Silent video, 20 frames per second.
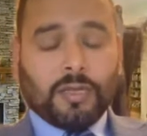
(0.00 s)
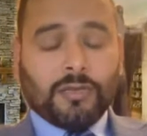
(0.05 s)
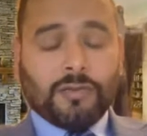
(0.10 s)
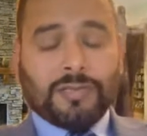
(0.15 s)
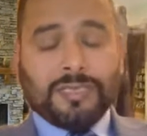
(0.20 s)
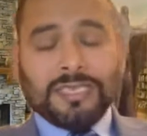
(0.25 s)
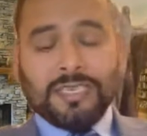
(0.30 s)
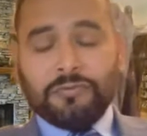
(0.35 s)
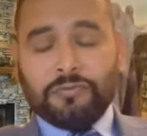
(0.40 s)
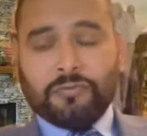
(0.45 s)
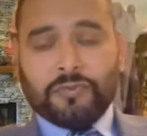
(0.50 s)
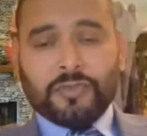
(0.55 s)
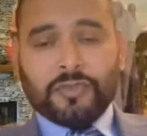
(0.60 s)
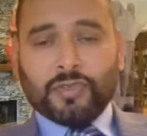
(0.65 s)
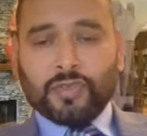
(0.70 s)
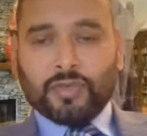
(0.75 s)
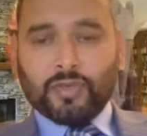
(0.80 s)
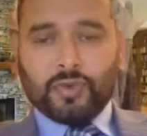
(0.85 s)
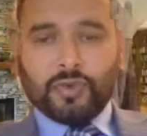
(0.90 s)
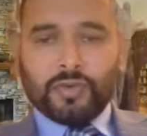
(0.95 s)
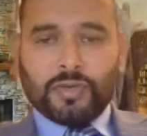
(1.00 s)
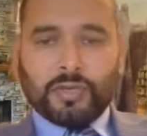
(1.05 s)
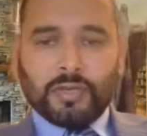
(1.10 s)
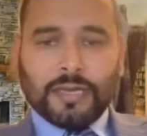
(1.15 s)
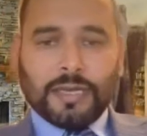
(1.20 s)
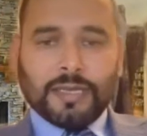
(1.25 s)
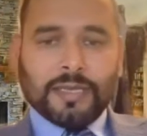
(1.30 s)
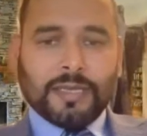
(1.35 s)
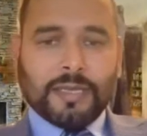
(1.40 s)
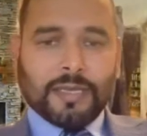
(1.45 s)
different story
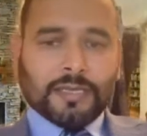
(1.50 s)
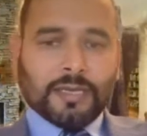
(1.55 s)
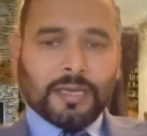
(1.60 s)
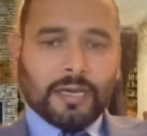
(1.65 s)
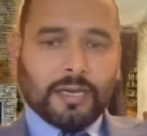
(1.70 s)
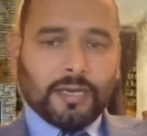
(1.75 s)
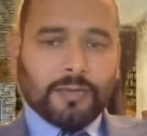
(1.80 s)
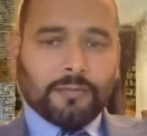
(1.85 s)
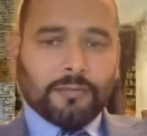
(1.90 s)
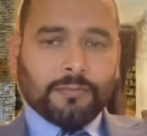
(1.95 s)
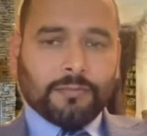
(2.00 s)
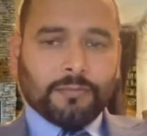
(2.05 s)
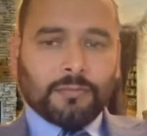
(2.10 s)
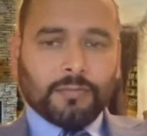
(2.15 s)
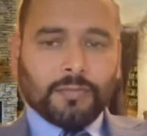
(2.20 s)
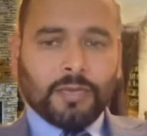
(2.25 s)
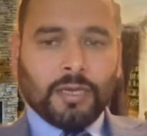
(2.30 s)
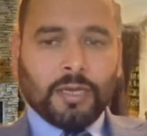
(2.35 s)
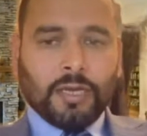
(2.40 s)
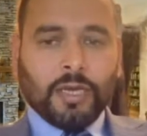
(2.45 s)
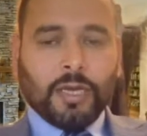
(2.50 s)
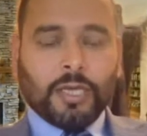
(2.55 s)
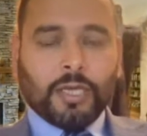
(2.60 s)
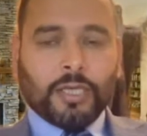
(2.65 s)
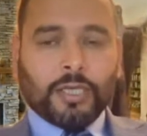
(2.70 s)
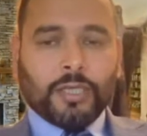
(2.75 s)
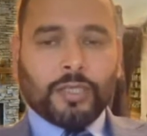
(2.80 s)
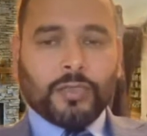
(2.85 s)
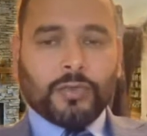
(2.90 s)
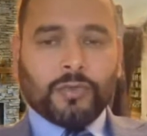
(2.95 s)
at the time
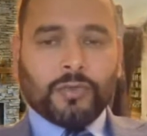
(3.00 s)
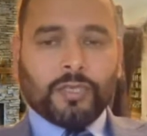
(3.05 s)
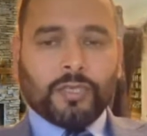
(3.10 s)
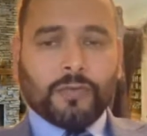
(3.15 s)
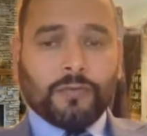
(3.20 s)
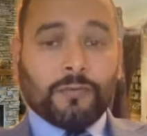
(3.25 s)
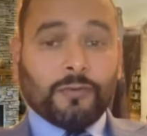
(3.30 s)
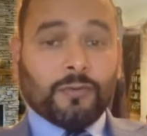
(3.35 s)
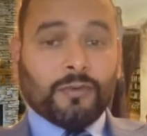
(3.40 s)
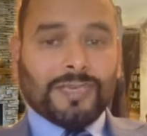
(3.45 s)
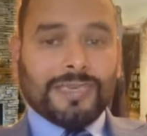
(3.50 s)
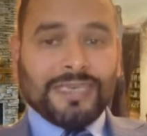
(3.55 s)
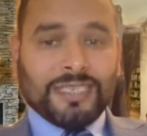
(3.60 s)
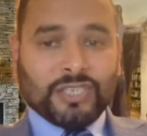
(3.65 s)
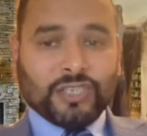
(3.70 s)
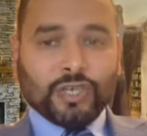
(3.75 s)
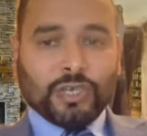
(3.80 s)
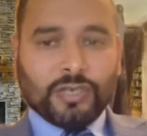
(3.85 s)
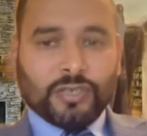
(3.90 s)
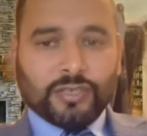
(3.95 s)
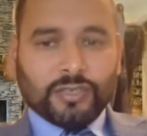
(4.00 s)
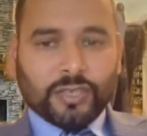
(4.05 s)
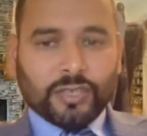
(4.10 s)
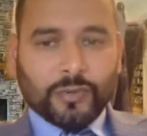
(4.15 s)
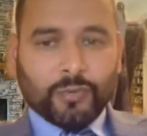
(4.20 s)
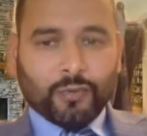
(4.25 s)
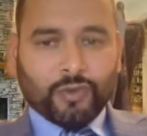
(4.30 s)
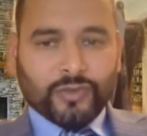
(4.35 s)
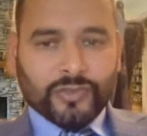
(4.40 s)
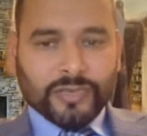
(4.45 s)
you give your initial
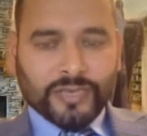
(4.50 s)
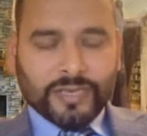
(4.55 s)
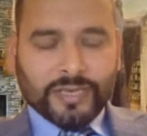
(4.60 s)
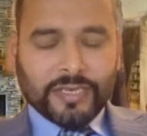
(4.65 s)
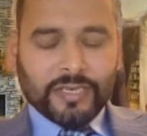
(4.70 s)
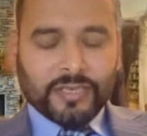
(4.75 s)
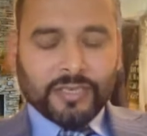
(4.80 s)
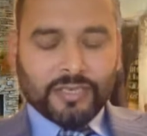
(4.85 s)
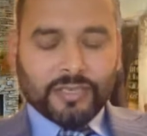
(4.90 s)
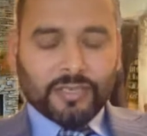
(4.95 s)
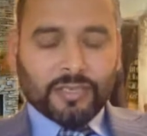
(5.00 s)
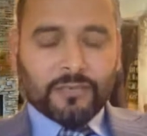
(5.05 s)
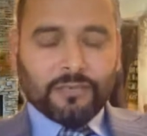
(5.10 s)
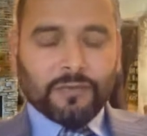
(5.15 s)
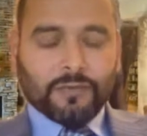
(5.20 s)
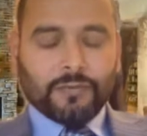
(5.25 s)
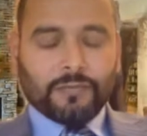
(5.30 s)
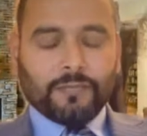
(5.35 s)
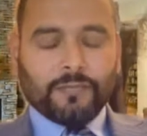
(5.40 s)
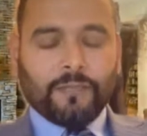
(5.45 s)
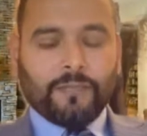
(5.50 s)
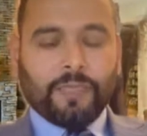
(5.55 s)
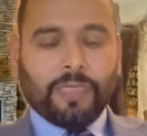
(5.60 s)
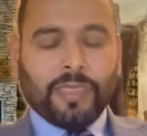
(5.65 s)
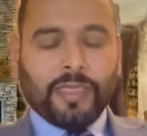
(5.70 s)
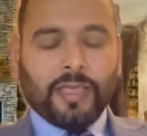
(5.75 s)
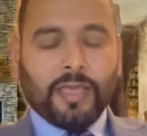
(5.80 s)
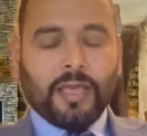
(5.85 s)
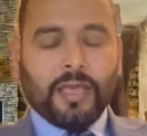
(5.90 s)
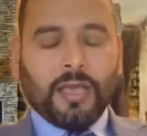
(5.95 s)
interview or screening interview,
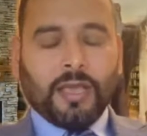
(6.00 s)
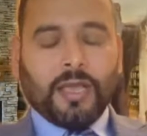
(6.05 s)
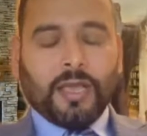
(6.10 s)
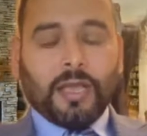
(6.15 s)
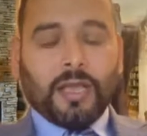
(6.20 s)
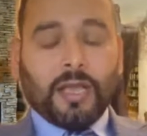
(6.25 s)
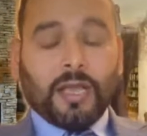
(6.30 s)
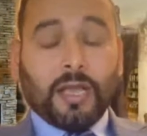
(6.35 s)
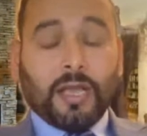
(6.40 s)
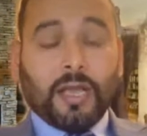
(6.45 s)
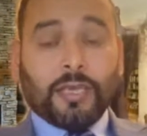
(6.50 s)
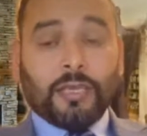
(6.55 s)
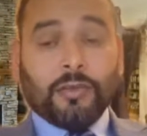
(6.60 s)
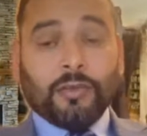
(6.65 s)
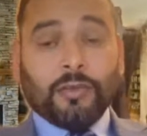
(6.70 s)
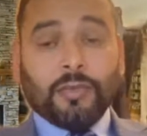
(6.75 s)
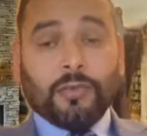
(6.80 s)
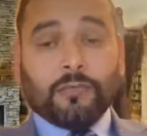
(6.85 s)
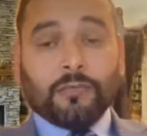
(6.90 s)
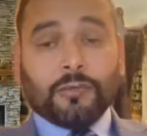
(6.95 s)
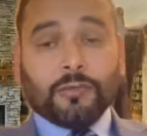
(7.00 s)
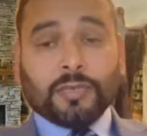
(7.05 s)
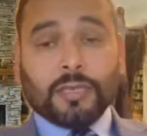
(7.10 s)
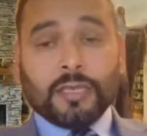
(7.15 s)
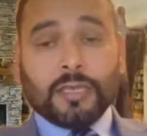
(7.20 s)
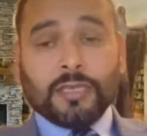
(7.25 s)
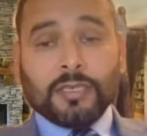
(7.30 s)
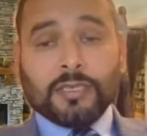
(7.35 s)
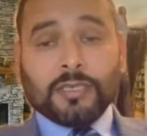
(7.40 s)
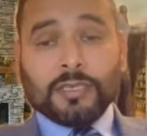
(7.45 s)
and you give
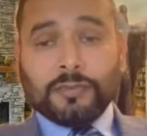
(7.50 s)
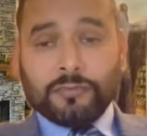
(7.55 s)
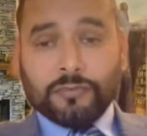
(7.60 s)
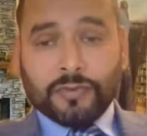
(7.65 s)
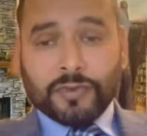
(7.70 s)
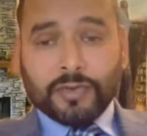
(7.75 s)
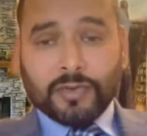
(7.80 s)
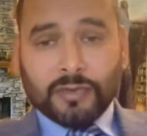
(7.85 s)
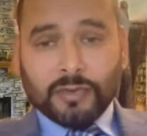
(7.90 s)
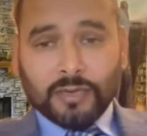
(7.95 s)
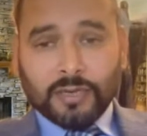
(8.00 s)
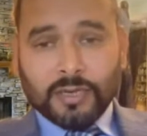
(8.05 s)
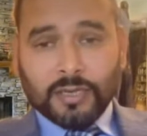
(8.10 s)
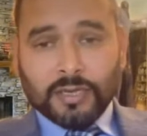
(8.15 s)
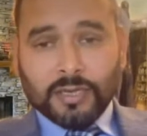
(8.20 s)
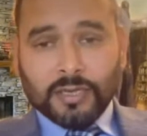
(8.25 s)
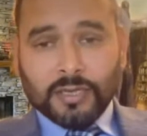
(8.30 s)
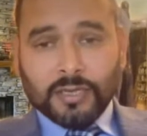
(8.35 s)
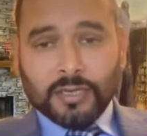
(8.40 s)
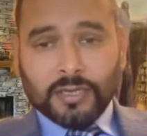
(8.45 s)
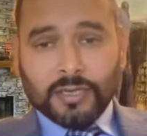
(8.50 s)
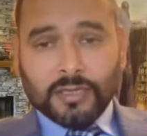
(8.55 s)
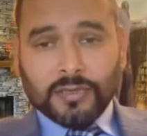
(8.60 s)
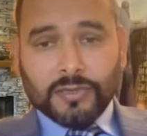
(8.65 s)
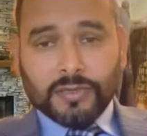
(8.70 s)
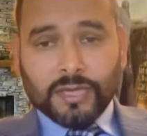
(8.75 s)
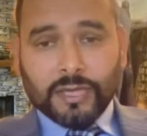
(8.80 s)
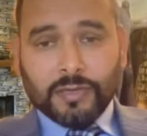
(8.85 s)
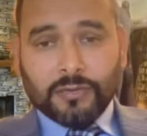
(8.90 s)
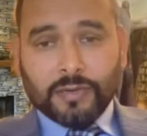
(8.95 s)
totally different
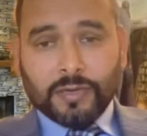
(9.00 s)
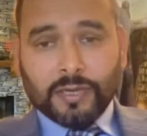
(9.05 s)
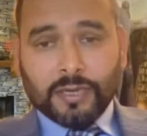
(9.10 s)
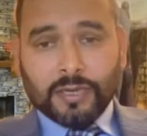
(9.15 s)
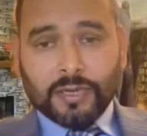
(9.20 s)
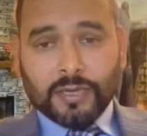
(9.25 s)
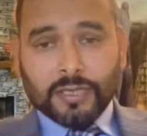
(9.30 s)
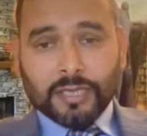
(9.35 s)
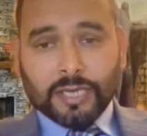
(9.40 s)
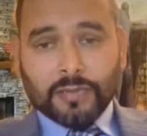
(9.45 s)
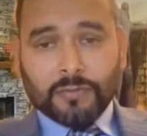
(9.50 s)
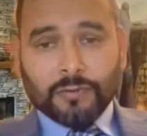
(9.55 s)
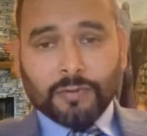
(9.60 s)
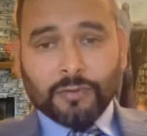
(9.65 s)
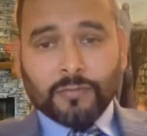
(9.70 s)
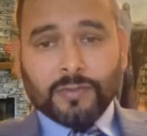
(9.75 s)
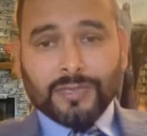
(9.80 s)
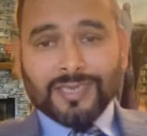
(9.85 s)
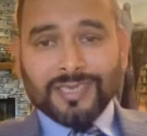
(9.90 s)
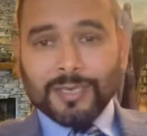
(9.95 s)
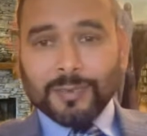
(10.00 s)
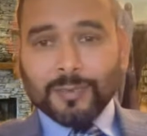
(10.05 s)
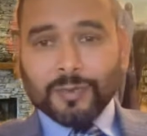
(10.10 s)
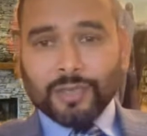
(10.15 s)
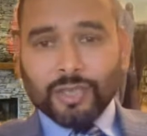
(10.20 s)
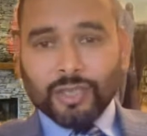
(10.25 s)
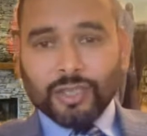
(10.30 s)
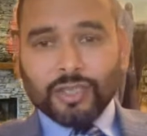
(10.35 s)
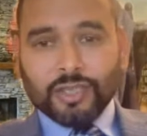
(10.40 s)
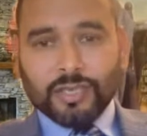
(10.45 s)
statement at the time you give the
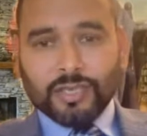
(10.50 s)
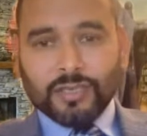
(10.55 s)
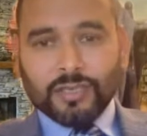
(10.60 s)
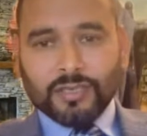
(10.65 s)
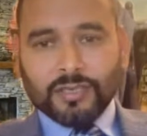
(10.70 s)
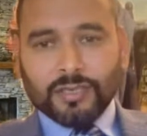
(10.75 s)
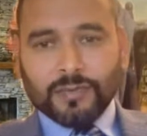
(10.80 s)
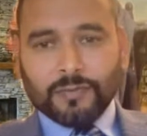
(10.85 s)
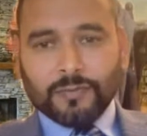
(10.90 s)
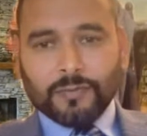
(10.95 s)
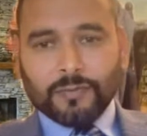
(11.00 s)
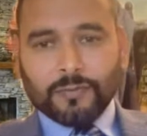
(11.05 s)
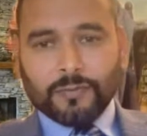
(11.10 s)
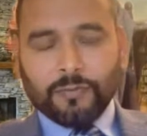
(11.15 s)
substantial interview.